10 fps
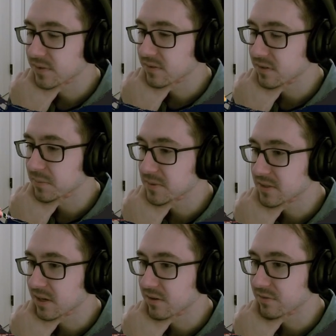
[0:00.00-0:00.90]
A little bit
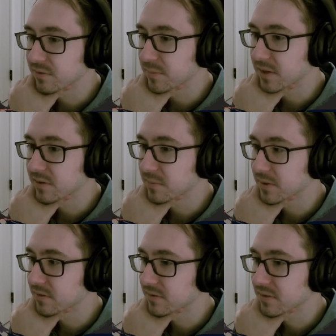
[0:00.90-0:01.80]
scary for me, to be
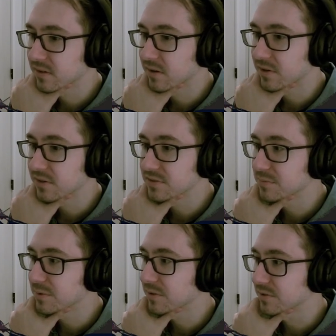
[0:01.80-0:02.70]
honest. Oh, here's
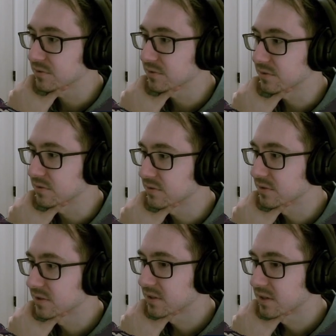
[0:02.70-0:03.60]
Dimir Control.
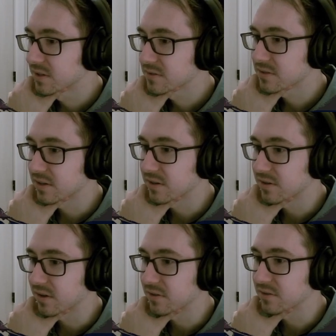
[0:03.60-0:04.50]
So there you
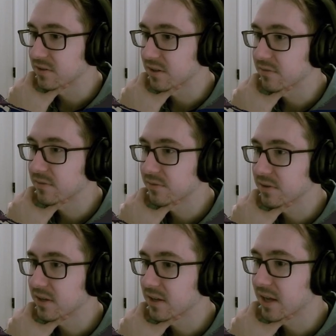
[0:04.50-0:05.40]
go. You see
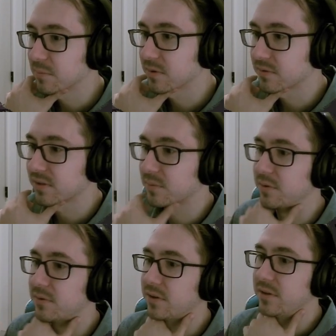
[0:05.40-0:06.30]
58% win
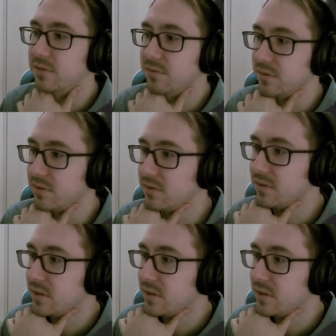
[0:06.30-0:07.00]
rate overall.